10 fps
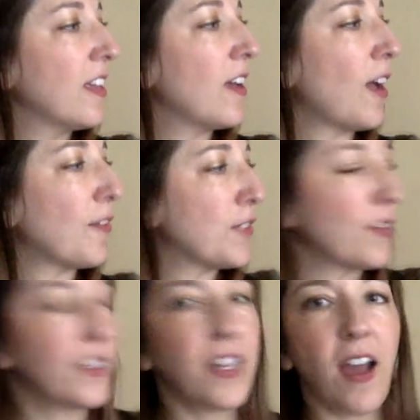I've
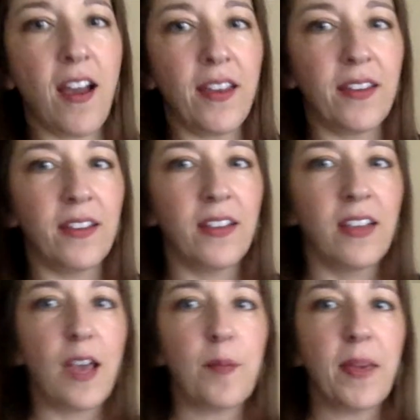turned it on,
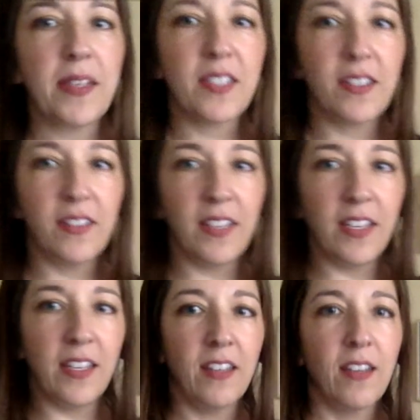and
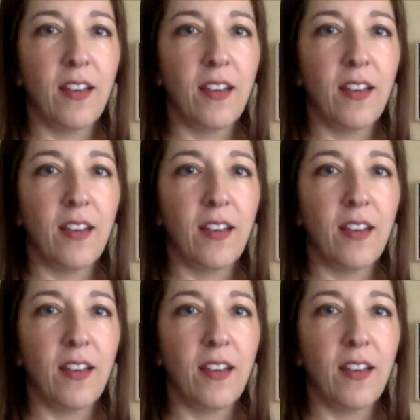basically